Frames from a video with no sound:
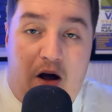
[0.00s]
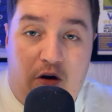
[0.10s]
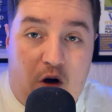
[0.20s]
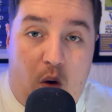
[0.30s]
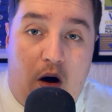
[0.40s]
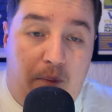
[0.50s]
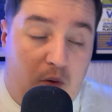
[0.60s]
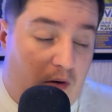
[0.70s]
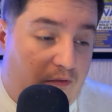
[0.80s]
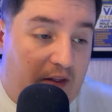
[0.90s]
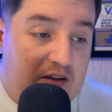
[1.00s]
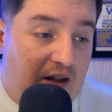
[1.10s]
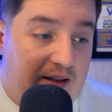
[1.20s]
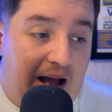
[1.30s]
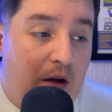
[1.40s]
go up or if they
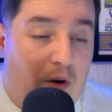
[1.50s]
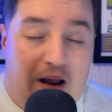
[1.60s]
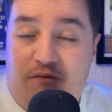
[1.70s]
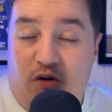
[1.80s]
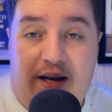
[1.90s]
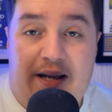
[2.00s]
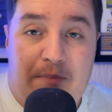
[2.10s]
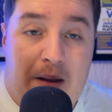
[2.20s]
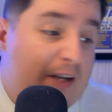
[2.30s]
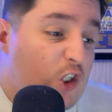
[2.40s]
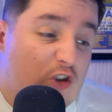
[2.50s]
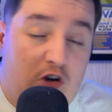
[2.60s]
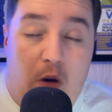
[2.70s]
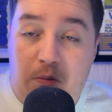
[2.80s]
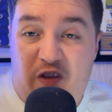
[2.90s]
stay down, whatever it is. Maybe it's just
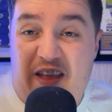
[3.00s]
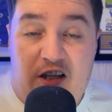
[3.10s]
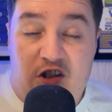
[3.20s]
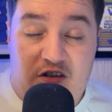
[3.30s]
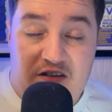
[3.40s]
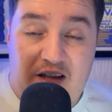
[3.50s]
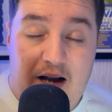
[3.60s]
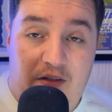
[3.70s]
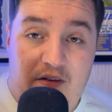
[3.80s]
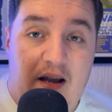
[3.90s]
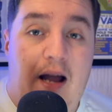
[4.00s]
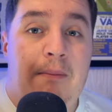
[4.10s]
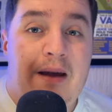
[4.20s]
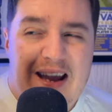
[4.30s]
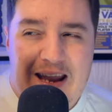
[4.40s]
an option they can just decide at the time.
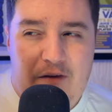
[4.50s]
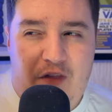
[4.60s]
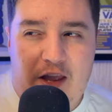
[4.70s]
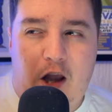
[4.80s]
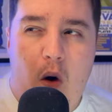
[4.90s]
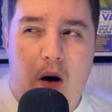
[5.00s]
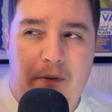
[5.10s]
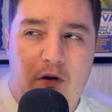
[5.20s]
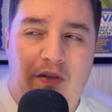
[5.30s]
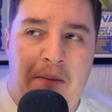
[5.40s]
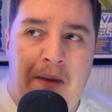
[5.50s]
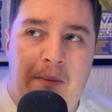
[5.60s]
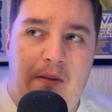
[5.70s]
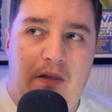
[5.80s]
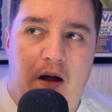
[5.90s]
If they go up, you'd think
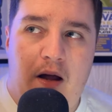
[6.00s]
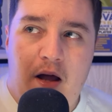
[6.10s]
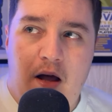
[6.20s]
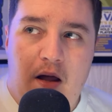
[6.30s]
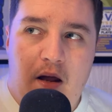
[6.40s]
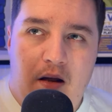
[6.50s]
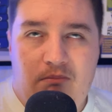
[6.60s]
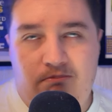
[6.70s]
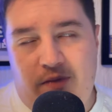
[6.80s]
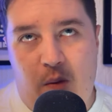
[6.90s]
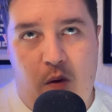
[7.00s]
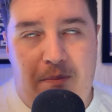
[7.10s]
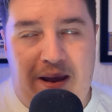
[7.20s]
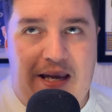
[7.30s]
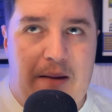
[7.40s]
maybe that they would
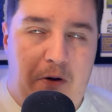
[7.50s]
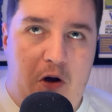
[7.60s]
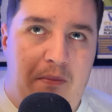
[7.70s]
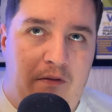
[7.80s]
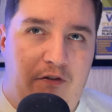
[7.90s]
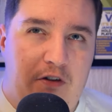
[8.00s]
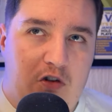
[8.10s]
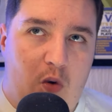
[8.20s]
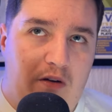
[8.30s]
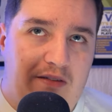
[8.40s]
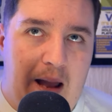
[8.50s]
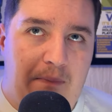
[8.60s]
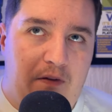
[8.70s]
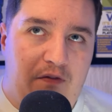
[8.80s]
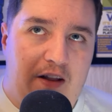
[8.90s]
make it permanent for squad
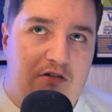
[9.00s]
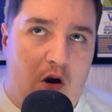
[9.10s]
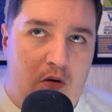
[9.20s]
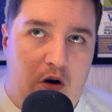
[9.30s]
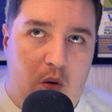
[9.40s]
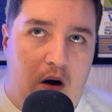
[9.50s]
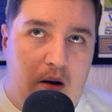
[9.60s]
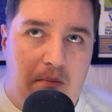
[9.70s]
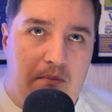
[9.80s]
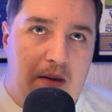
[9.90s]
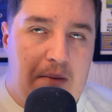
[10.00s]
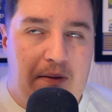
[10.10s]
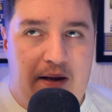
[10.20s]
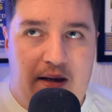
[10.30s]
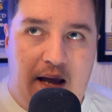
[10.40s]
depth. If they don't go up,
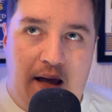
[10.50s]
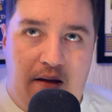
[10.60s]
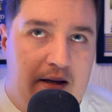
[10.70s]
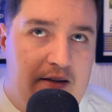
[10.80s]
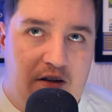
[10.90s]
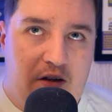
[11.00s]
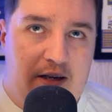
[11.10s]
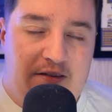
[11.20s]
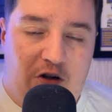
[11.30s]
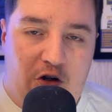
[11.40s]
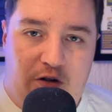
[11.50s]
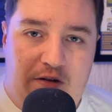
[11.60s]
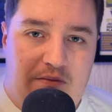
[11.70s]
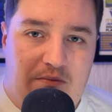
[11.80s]
maybe, yeah, he's a good